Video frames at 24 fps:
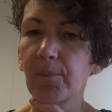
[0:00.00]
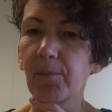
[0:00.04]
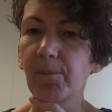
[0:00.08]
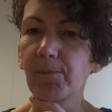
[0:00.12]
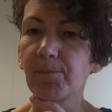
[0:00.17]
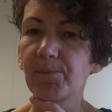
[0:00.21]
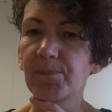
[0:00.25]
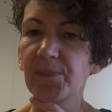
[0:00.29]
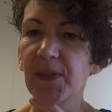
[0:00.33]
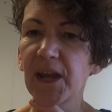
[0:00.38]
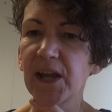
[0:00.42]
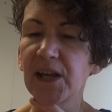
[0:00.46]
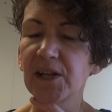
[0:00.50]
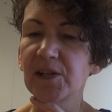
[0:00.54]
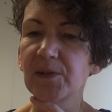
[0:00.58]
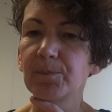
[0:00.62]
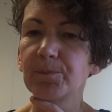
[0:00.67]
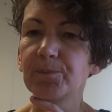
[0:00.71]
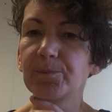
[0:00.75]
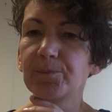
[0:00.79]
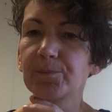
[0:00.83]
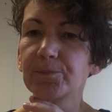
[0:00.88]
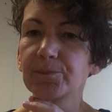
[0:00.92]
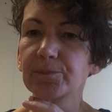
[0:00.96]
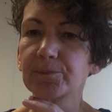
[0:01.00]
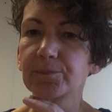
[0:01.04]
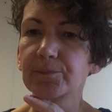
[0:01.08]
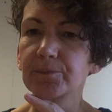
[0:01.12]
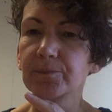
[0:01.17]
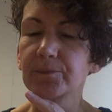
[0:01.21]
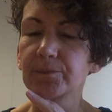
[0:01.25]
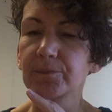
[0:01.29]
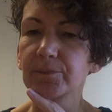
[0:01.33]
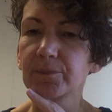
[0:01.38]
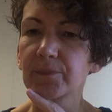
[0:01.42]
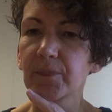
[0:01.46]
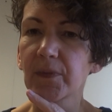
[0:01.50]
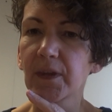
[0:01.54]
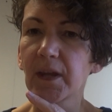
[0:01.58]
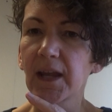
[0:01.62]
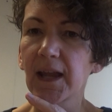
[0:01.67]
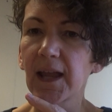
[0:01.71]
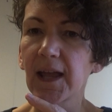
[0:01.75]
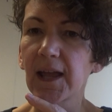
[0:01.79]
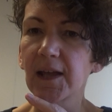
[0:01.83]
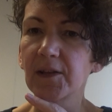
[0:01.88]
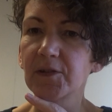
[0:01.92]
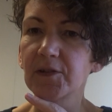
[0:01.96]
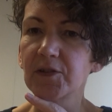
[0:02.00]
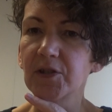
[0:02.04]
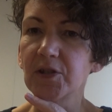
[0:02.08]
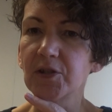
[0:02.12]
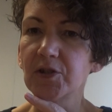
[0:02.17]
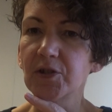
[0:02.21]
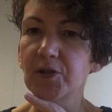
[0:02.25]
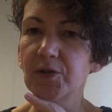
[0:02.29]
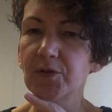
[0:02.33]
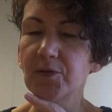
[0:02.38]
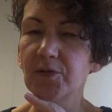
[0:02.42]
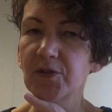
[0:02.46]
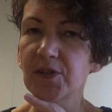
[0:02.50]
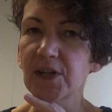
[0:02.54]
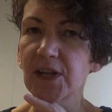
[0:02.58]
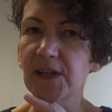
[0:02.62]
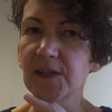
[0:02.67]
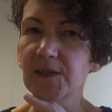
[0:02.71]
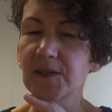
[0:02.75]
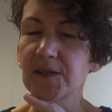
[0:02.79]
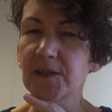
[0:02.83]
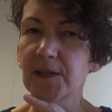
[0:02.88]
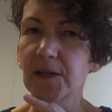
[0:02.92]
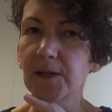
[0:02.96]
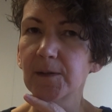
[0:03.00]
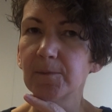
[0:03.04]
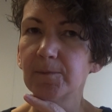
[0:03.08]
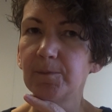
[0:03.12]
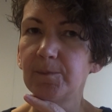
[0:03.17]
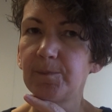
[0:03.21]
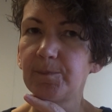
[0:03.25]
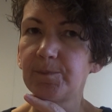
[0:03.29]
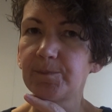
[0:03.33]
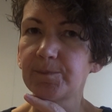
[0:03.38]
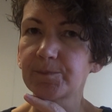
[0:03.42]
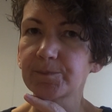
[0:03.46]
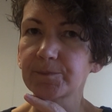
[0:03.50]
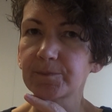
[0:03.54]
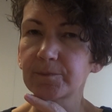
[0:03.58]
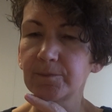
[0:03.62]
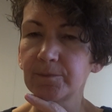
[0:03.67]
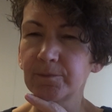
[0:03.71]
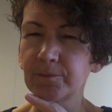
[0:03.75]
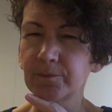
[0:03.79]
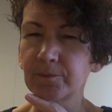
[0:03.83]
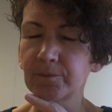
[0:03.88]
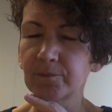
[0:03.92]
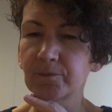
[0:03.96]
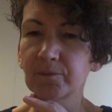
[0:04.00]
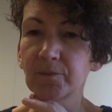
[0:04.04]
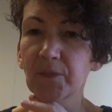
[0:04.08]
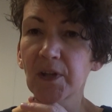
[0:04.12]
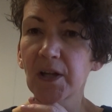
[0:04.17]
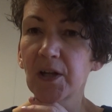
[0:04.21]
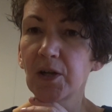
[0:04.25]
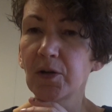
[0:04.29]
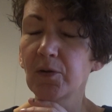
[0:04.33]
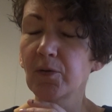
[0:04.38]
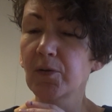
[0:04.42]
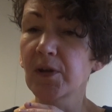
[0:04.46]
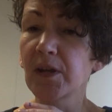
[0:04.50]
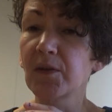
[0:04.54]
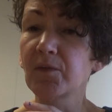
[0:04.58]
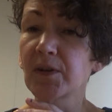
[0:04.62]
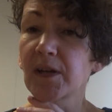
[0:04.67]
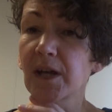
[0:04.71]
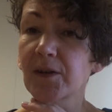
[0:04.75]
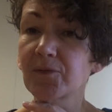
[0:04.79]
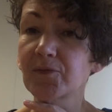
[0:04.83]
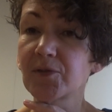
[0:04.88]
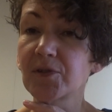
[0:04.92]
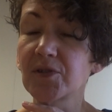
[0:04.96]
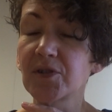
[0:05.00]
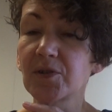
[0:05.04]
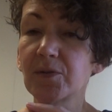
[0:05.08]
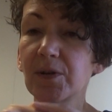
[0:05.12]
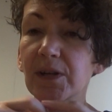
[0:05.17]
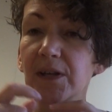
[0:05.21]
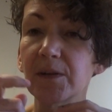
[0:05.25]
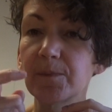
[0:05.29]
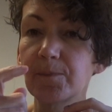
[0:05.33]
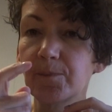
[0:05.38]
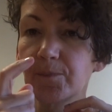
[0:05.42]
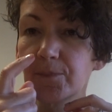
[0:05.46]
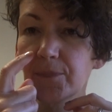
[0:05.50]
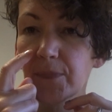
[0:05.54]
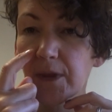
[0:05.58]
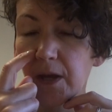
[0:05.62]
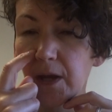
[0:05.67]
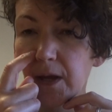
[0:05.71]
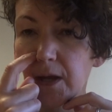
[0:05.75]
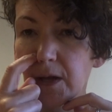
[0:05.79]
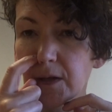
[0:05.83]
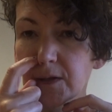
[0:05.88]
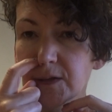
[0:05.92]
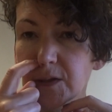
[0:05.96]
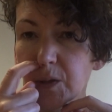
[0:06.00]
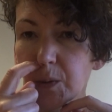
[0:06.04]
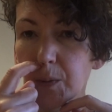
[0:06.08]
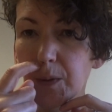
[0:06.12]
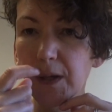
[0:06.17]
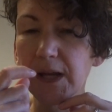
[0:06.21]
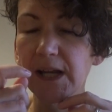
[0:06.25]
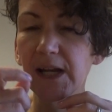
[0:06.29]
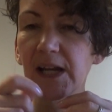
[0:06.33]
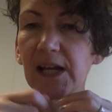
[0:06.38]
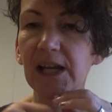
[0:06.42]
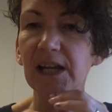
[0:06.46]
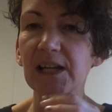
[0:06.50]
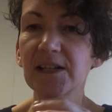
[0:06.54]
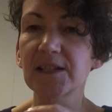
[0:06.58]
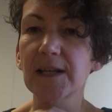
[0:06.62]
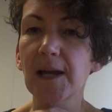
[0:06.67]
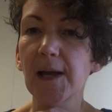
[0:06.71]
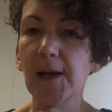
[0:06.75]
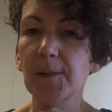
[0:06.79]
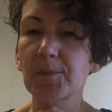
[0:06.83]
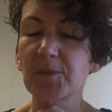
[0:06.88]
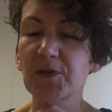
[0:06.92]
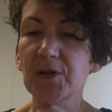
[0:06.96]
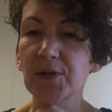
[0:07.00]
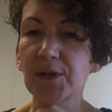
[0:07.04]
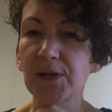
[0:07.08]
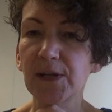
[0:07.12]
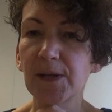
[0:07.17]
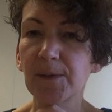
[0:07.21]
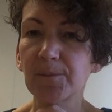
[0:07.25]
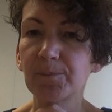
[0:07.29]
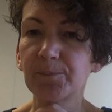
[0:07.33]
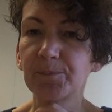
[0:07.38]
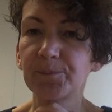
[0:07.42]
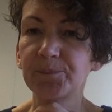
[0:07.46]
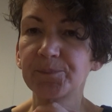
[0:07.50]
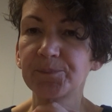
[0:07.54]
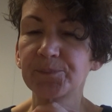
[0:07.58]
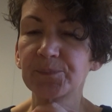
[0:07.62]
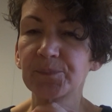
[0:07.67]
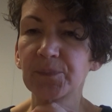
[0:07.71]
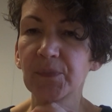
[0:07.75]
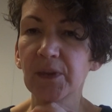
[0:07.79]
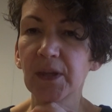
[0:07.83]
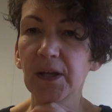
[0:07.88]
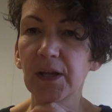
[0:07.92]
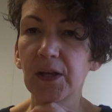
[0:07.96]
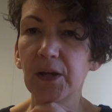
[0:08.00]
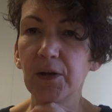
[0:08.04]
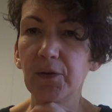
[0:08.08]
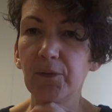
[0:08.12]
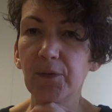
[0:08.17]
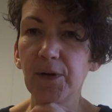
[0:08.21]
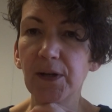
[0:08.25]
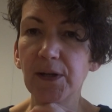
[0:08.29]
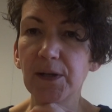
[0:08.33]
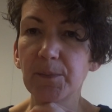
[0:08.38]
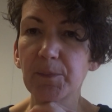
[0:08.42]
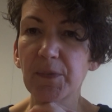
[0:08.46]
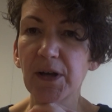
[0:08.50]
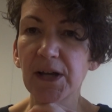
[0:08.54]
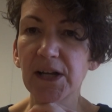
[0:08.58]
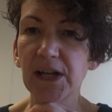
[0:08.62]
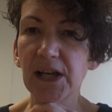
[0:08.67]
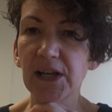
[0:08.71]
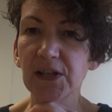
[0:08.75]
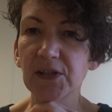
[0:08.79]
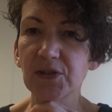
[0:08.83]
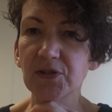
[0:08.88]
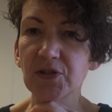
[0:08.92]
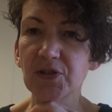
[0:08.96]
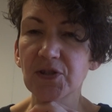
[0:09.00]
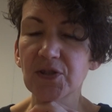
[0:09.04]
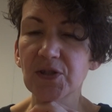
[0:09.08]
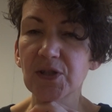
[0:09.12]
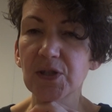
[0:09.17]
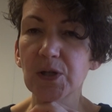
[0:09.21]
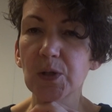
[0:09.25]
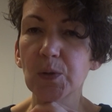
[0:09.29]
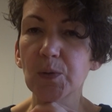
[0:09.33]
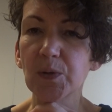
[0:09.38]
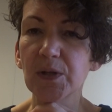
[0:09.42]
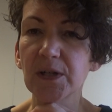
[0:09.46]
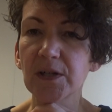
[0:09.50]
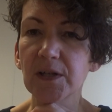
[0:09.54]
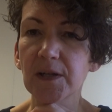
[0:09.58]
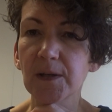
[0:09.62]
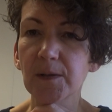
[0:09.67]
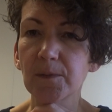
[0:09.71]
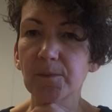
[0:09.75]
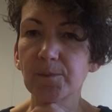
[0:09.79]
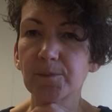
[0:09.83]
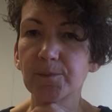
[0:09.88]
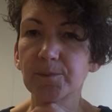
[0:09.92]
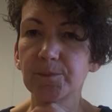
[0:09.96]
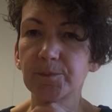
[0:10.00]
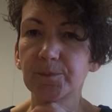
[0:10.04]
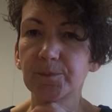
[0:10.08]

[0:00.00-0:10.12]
And then, as you do taste it, you don't even have to do it as quickly as I'm doing it. You really might like to slow it down.